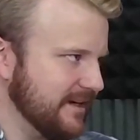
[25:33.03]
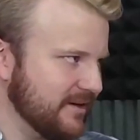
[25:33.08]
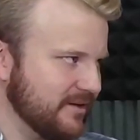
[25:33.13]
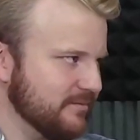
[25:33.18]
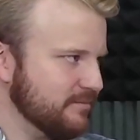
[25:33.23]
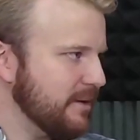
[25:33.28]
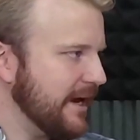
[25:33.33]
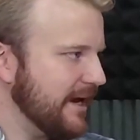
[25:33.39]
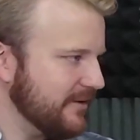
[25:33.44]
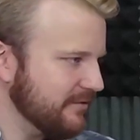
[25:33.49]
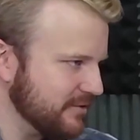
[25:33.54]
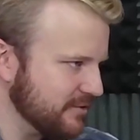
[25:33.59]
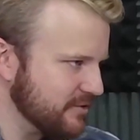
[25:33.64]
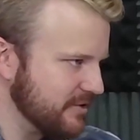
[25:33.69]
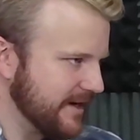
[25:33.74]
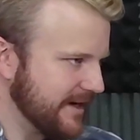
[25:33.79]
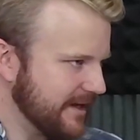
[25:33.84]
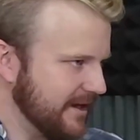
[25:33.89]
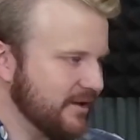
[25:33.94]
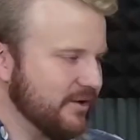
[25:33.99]
paying for
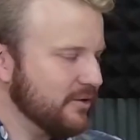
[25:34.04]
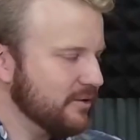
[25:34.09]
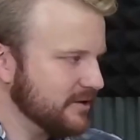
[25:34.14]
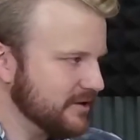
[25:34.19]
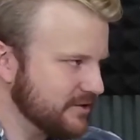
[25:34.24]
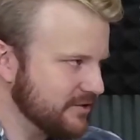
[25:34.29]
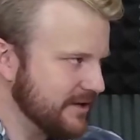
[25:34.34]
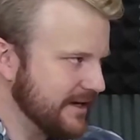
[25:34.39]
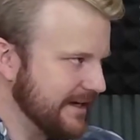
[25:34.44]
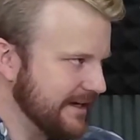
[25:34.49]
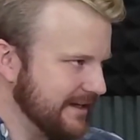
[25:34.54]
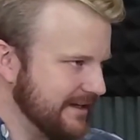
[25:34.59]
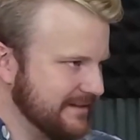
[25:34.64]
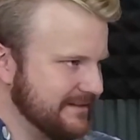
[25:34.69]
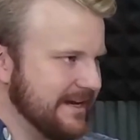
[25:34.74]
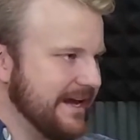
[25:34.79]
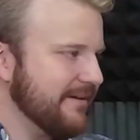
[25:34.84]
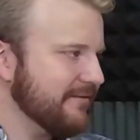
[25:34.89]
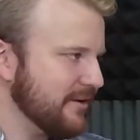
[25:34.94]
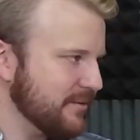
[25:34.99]
training, going to trainings,
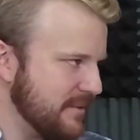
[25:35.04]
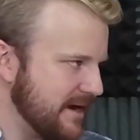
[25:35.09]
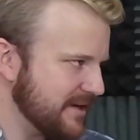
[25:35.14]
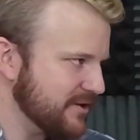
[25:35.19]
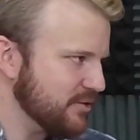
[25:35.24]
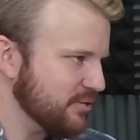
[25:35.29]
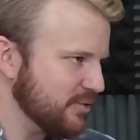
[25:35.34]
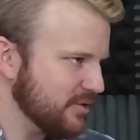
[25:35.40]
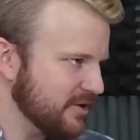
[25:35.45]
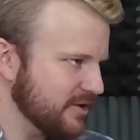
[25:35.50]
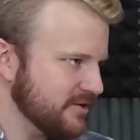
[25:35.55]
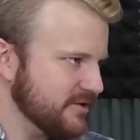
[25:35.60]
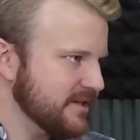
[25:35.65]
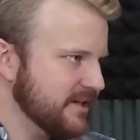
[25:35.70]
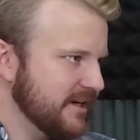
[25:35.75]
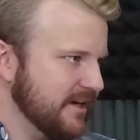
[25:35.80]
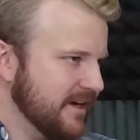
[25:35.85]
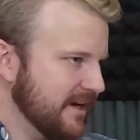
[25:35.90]
having mentors.